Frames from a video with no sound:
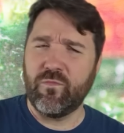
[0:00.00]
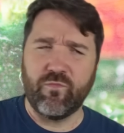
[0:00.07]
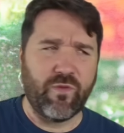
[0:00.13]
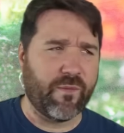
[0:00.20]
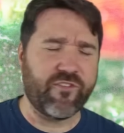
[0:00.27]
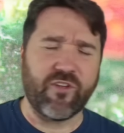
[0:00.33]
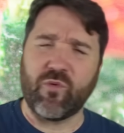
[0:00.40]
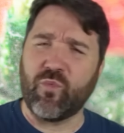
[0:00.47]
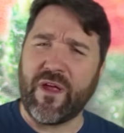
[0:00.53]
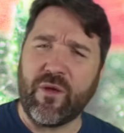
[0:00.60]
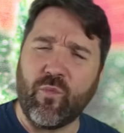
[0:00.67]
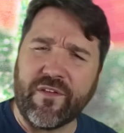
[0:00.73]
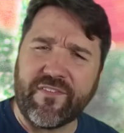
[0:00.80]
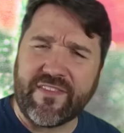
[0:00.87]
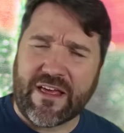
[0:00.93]
I'm sorry, wait,
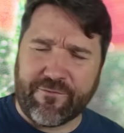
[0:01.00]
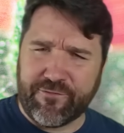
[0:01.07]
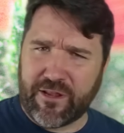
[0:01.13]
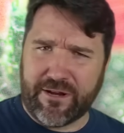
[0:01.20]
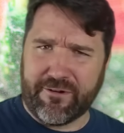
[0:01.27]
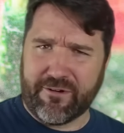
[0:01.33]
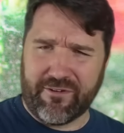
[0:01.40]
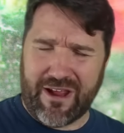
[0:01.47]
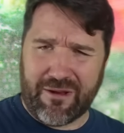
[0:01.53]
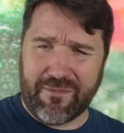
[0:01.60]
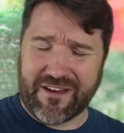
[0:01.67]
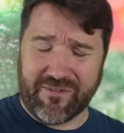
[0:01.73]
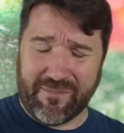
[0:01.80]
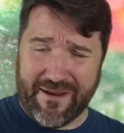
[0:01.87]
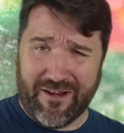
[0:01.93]
what's that fluttering around my
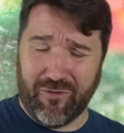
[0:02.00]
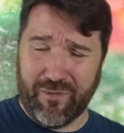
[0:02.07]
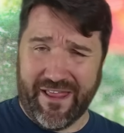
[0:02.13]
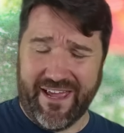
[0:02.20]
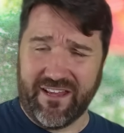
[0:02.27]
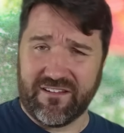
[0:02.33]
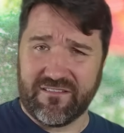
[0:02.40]
tomato plant?